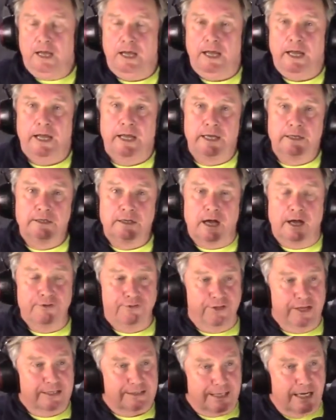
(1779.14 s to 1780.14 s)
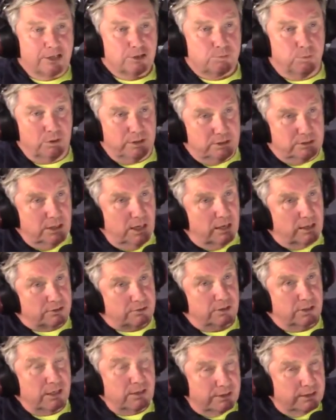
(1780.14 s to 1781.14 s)
And I think that's what it
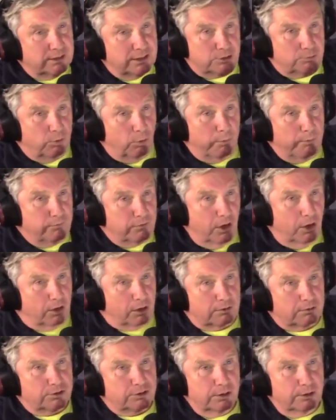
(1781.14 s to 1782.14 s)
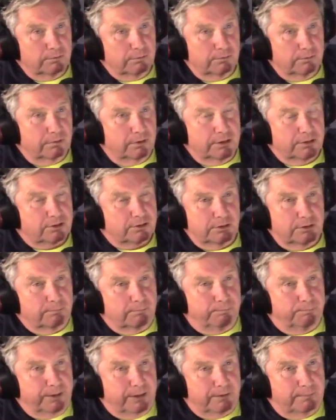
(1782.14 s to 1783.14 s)
does, and I think that's what we've got. So
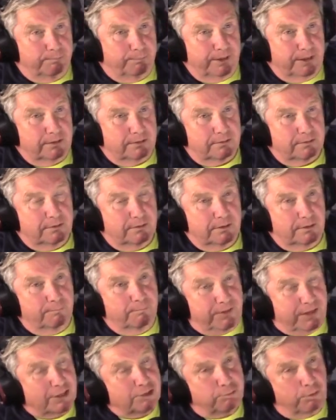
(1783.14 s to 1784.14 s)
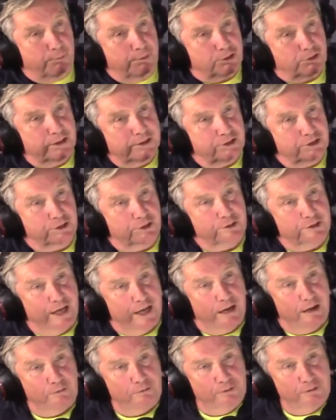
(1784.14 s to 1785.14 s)
that's what we're trying to do
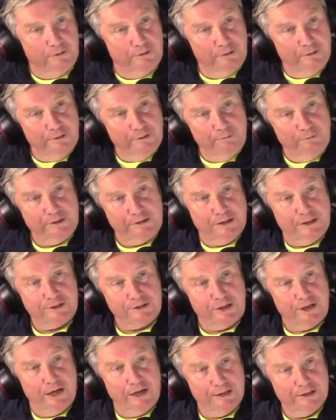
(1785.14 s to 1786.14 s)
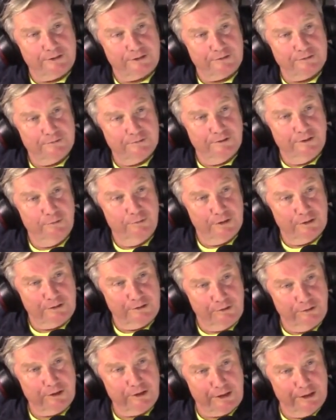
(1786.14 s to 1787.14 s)
now with these guys who we're
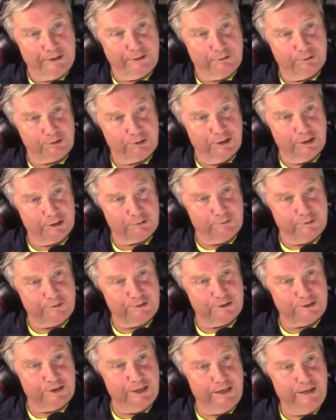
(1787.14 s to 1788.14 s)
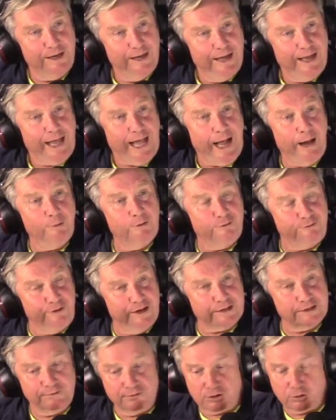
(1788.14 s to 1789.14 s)
doing the clinical trials with, to see how
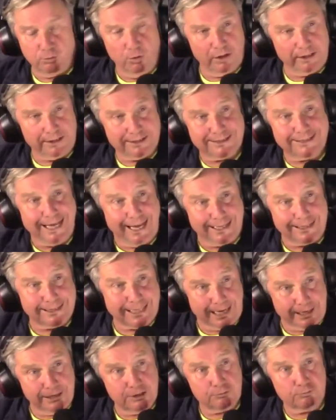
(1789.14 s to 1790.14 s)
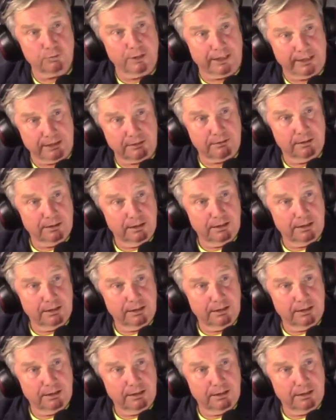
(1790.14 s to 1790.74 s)
effective, to what extent that is really.